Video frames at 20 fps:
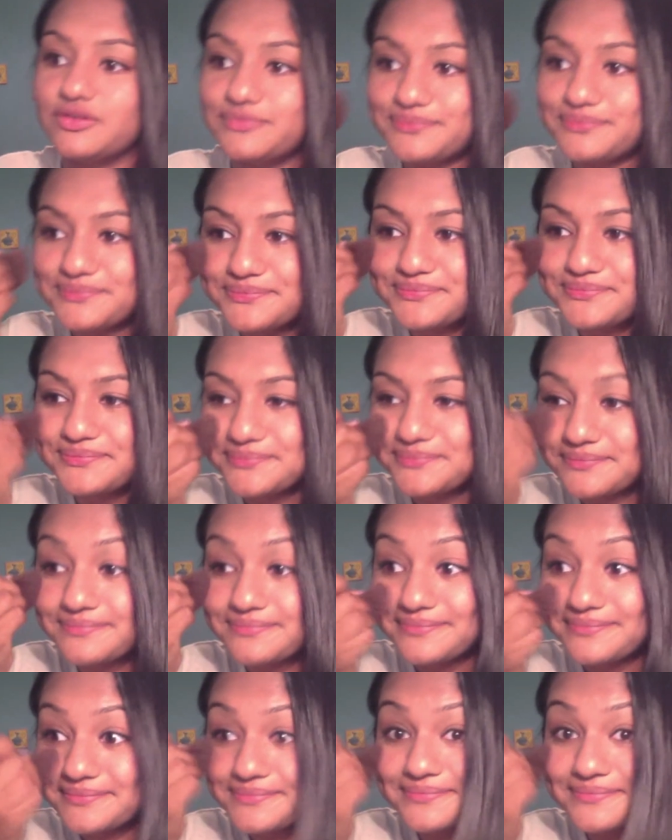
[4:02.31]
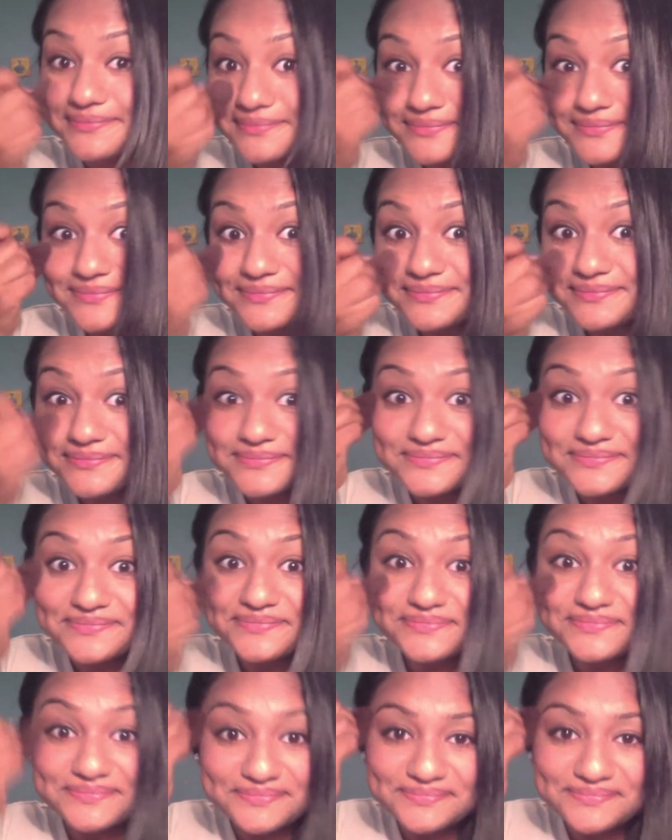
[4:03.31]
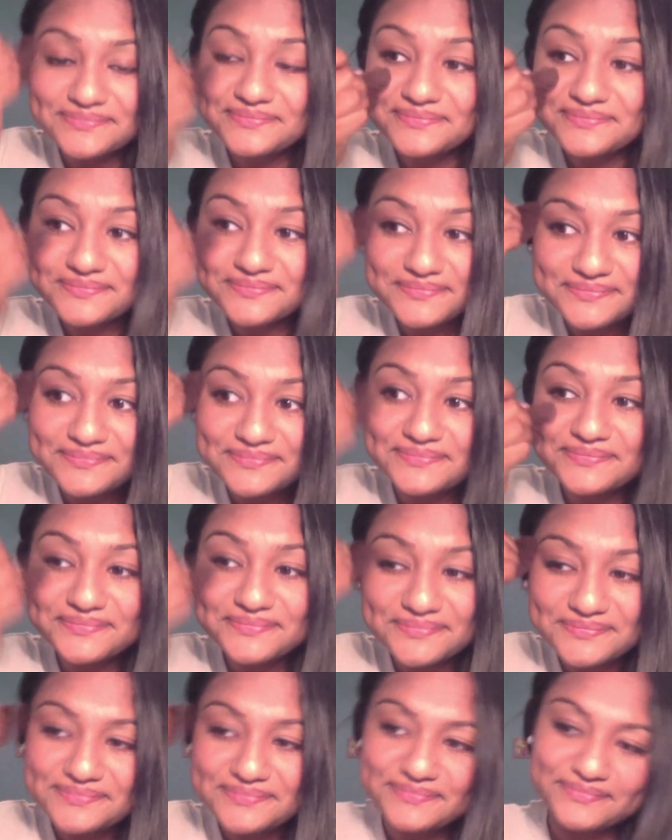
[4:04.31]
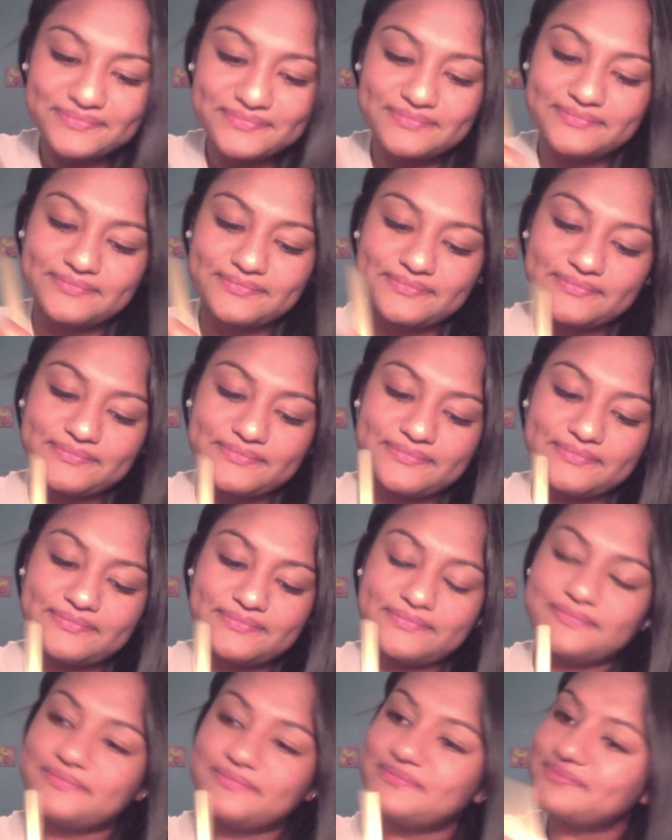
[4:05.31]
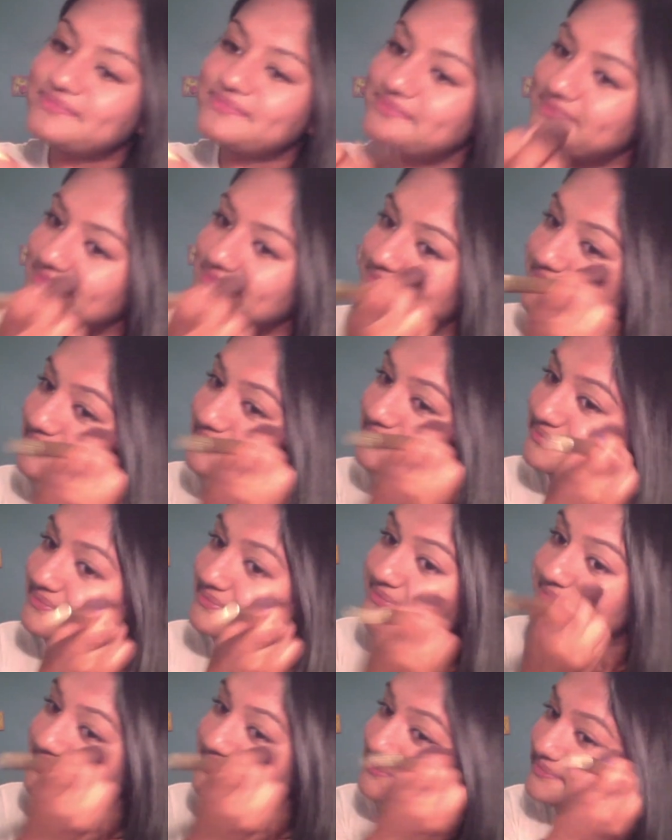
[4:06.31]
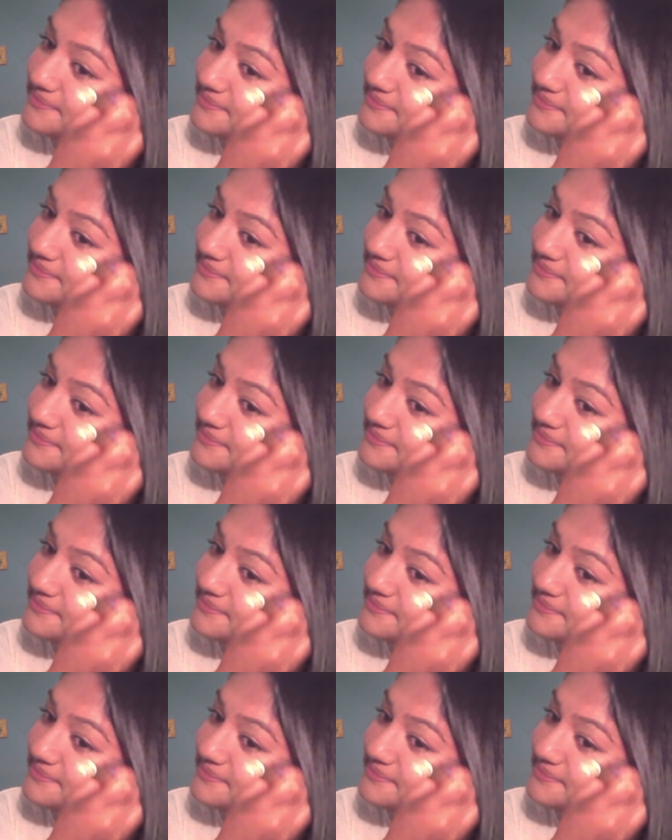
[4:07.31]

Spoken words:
Nobody speaks.